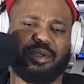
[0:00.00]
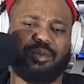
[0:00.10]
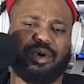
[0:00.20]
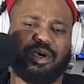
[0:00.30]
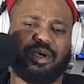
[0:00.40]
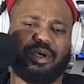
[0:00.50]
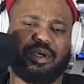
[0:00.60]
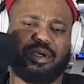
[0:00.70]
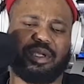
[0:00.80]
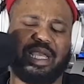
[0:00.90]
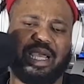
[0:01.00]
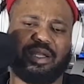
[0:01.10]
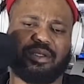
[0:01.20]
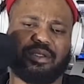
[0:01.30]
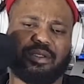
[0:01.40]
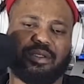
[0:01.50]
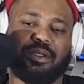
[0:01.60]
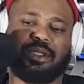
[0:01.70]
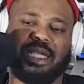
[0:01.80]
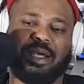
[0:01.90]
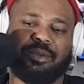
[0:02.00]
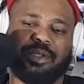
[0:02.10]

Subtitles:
But yeah, I don't. Oh yeah,